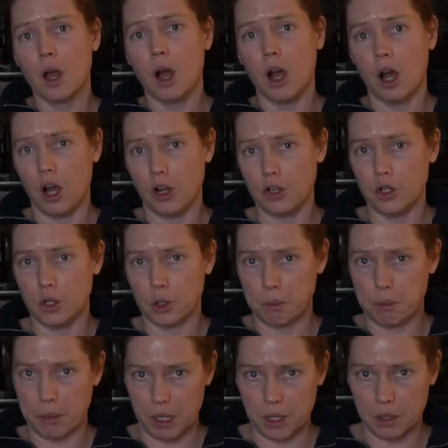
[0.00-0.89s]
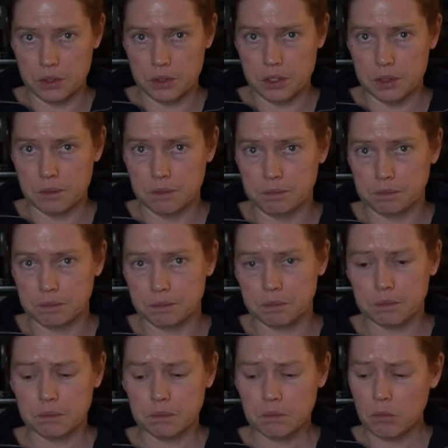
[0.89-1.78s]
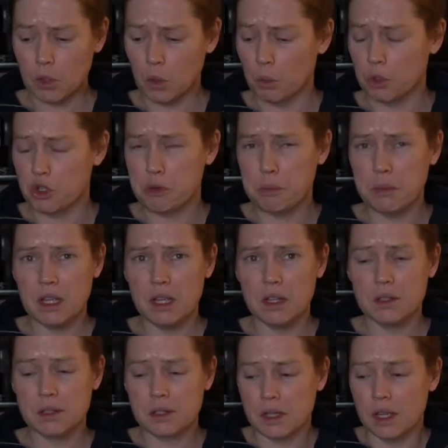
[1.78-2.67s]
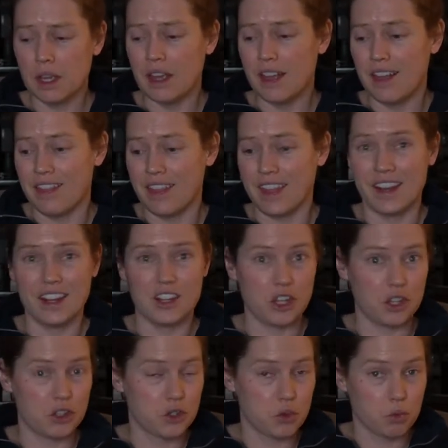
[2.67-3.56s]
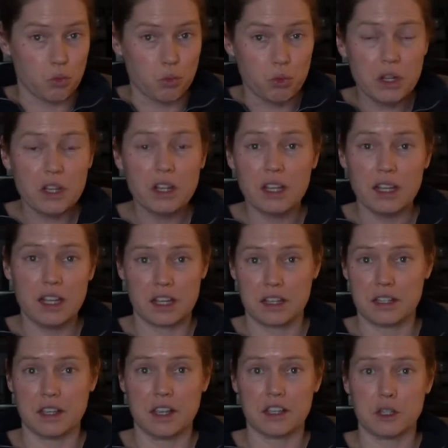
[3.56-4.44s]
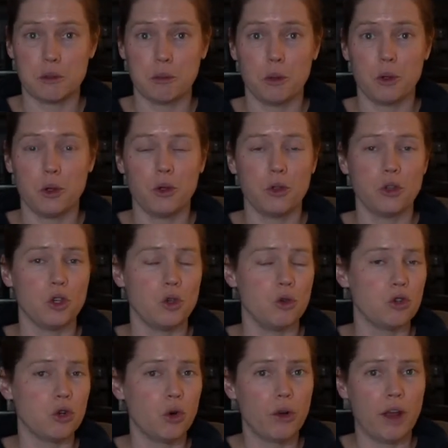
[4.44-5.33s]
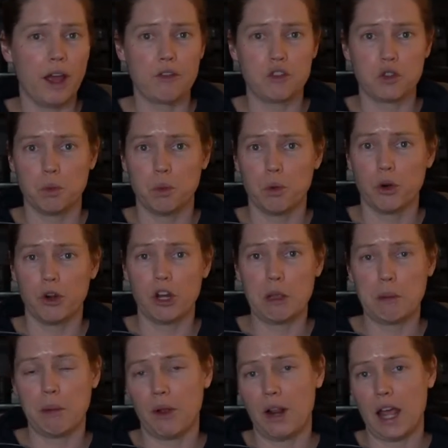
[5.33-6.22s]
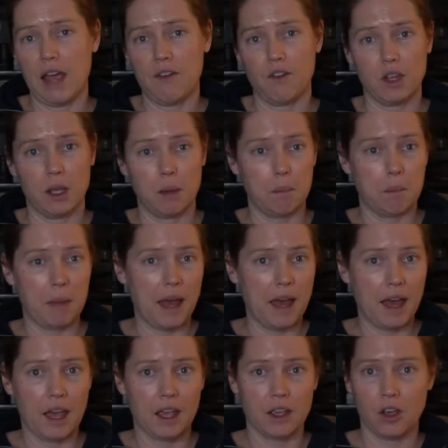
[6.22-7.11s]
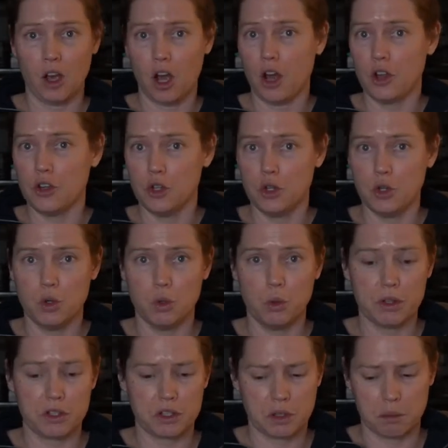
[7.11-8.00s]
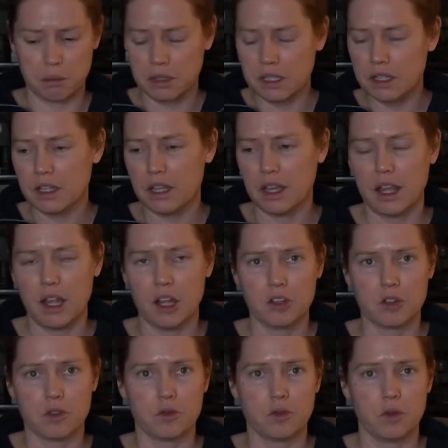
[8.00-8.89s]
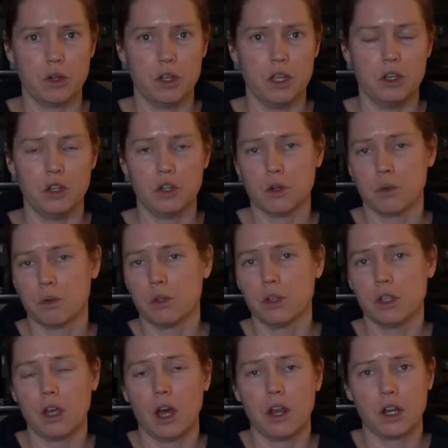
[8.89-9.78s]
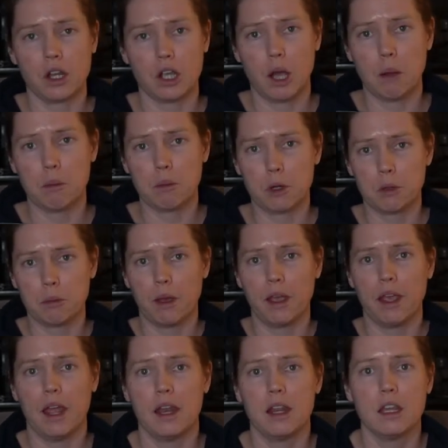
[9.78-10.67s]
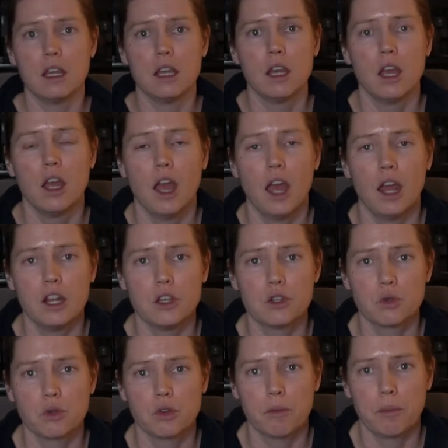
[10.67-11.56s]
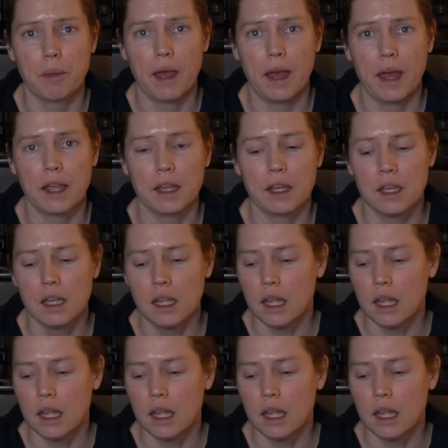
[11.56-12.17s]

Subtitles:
on your belt, which means that it's really accessible. You don't have to worry about having a bag on you. It's completely hands-free, and you're really unencumbered by any sort of bag.